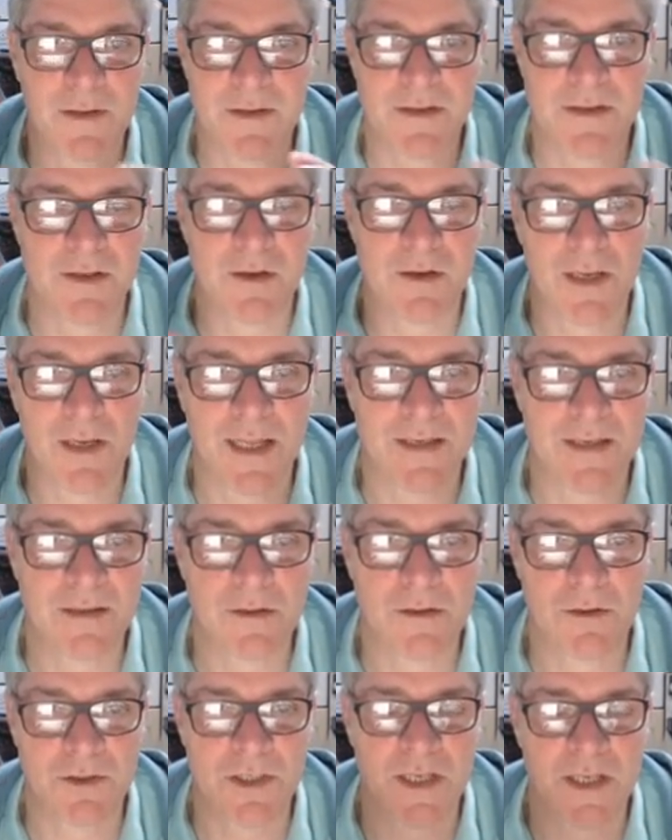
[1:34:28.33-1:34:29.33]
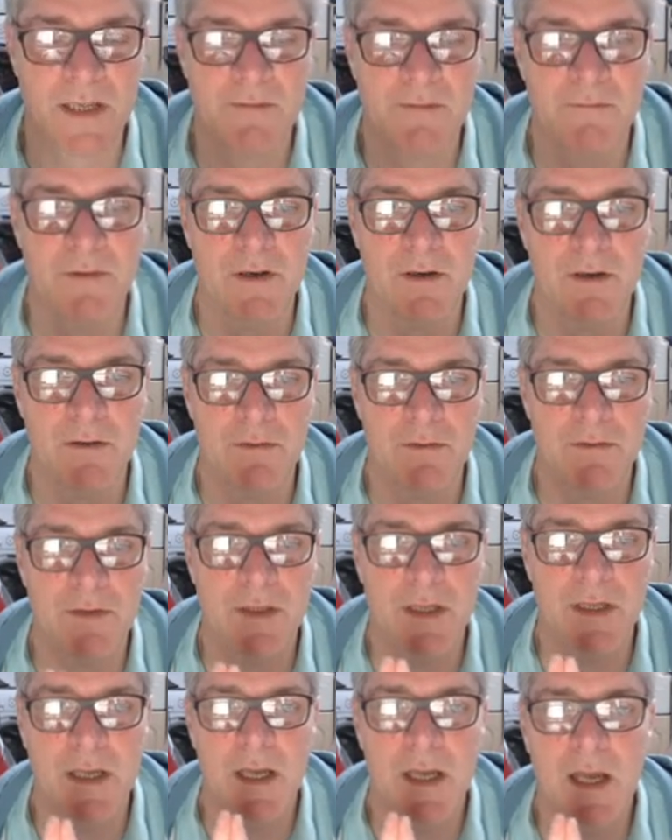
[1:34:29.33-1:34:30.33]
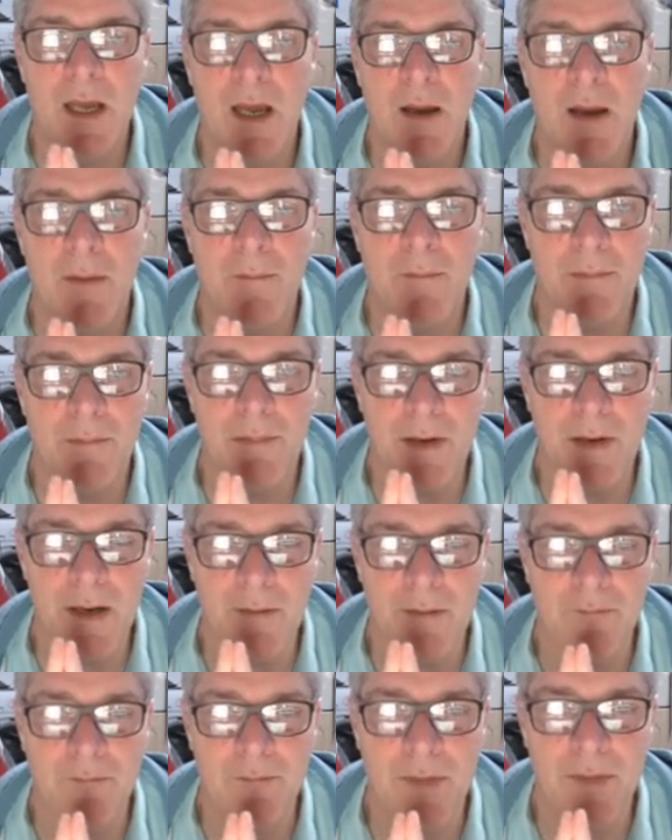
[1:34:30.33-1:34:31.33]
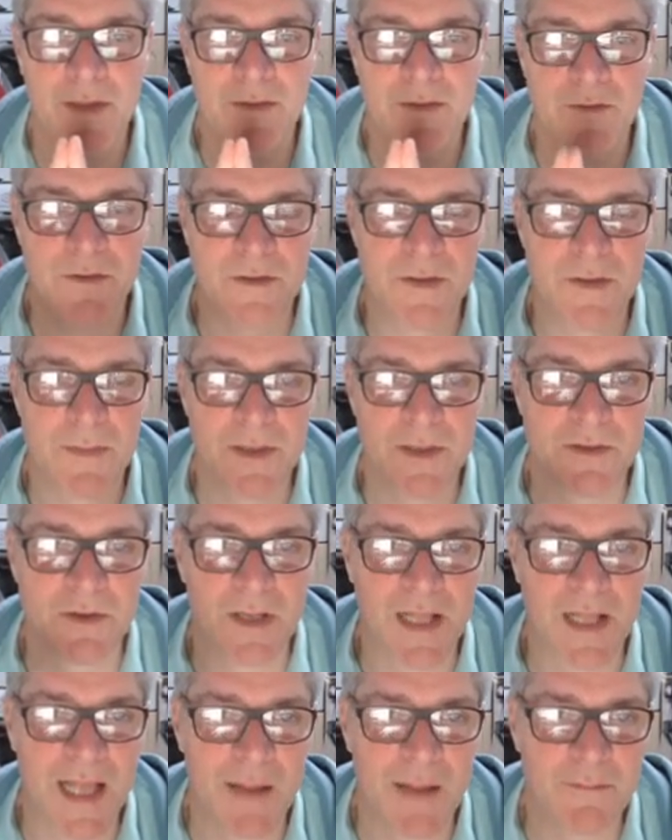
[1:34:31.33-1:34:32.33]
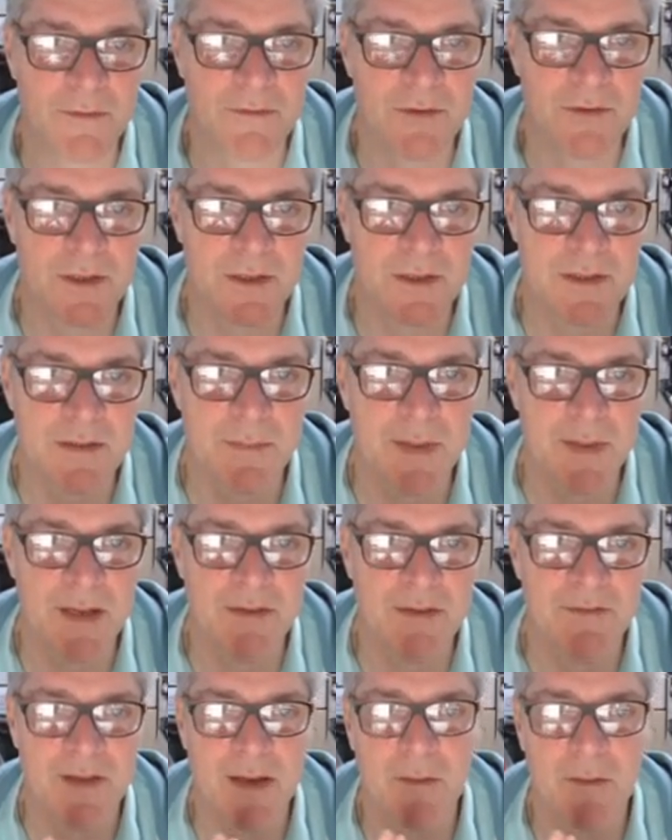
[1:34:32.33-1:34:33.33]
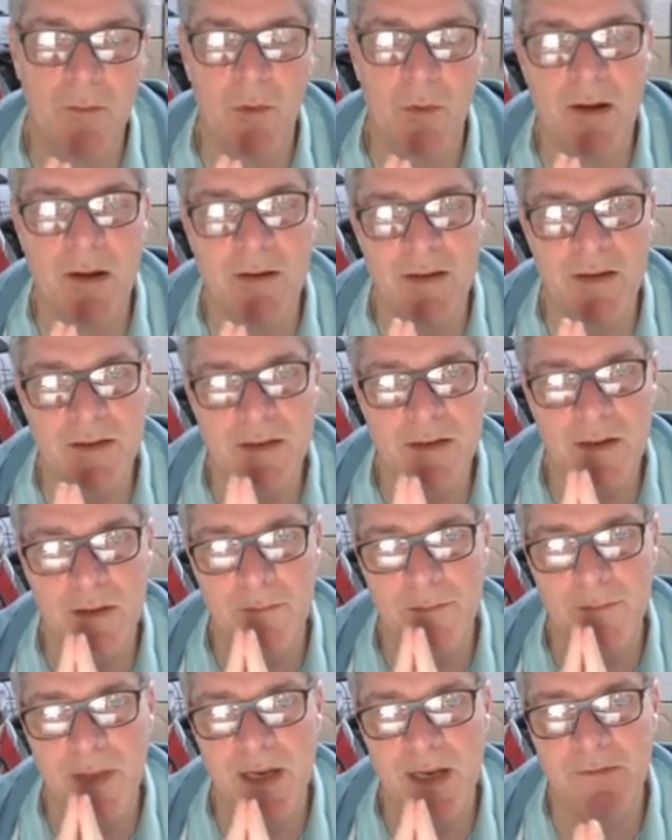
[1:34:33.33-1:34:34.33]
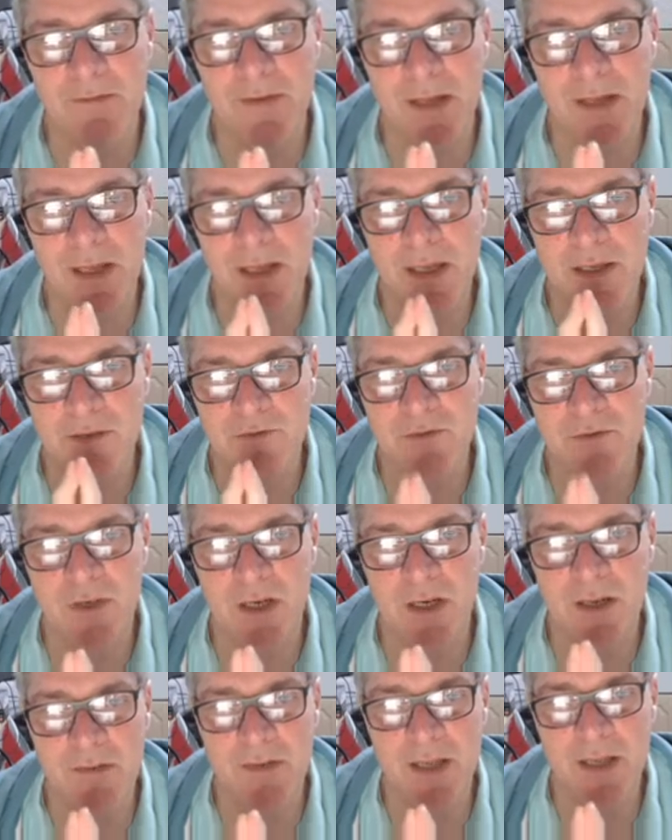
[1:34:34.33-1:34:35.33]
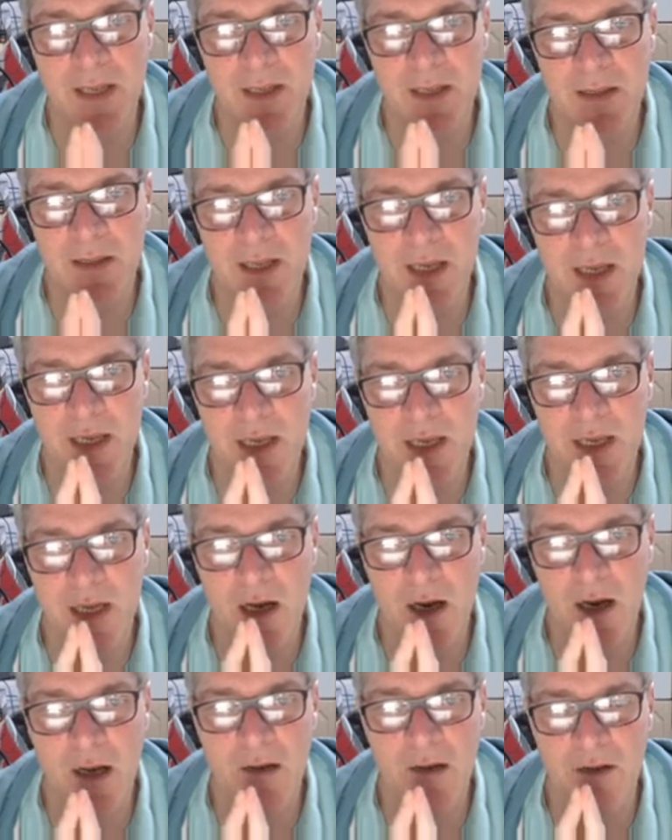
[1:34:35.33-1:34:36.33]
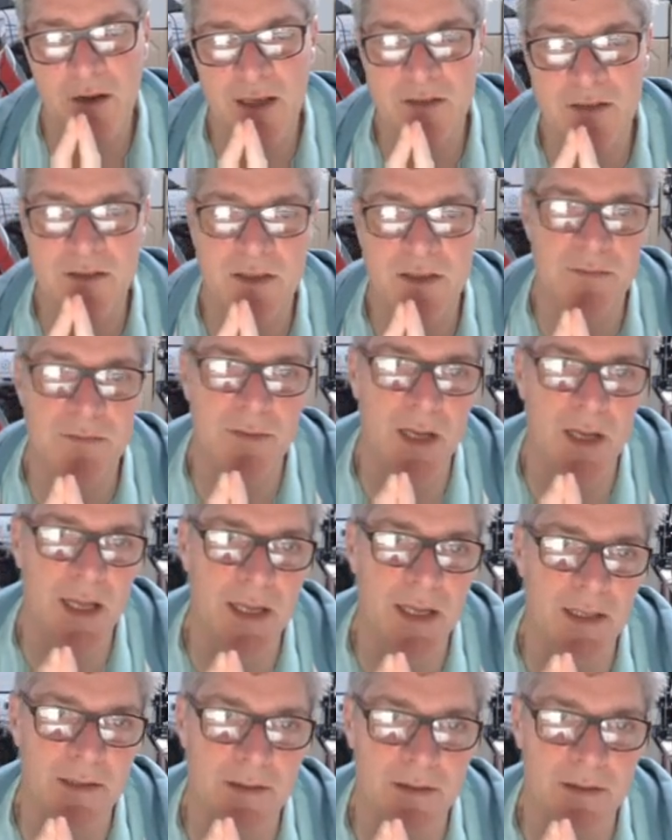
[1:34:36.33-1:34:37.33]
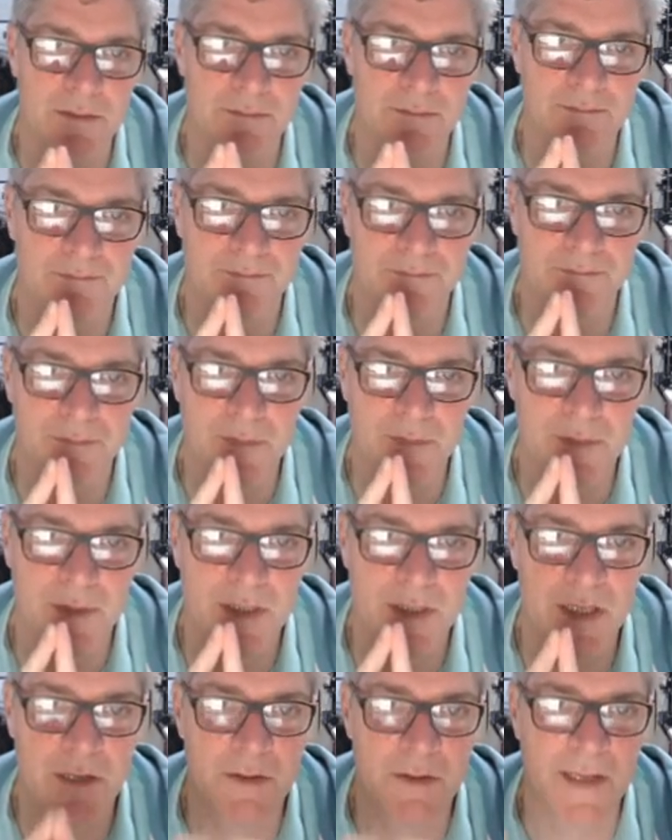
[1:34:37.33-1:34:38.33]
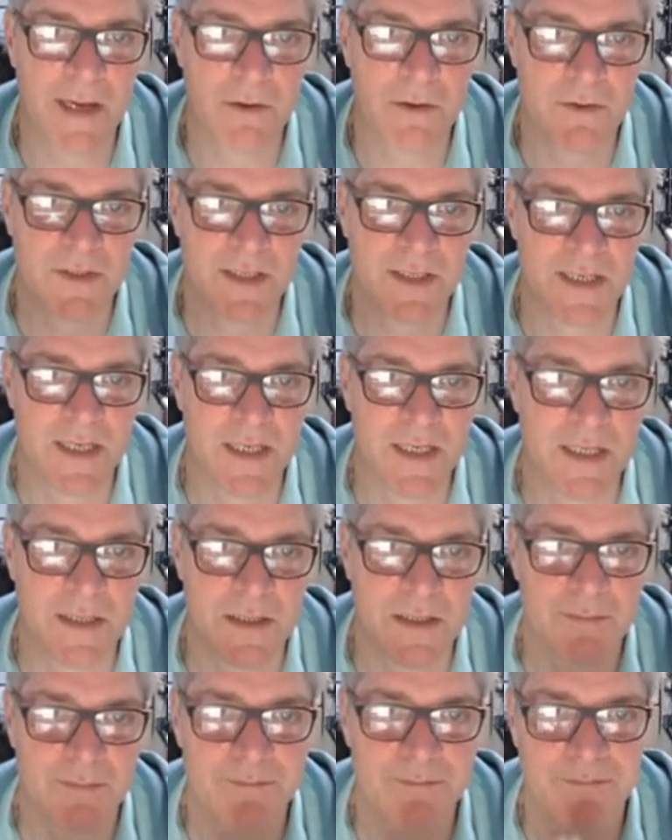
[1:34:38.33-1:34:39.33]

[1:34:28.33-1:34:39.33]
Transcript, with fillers: There's a lot less logic involved, but it's not so much on the camera front it's a benefit. Where it's a benefit is driving the higher res displays, you know, the LCDs.